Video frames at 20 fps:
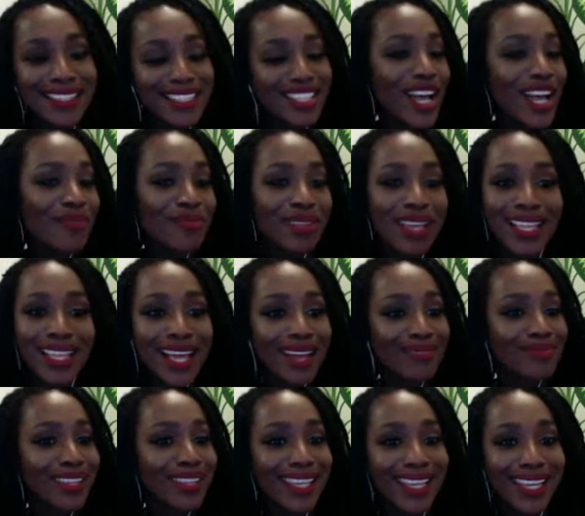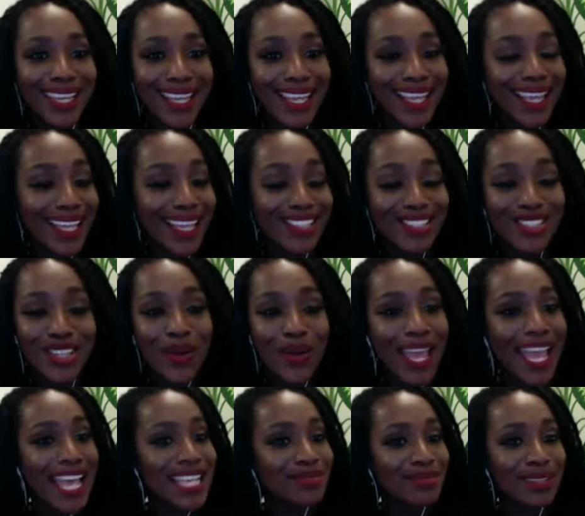Don't ask me any
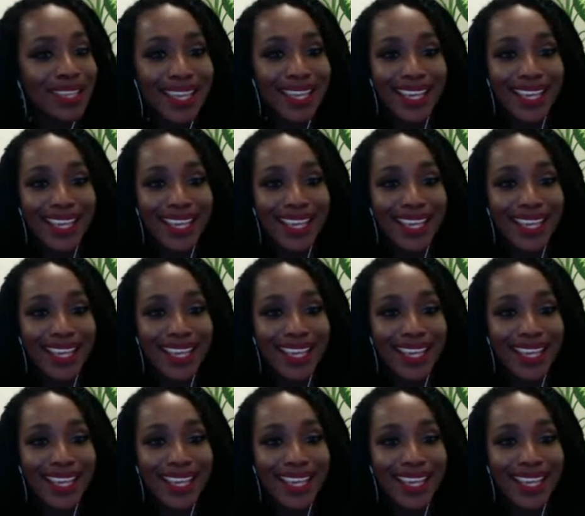questions.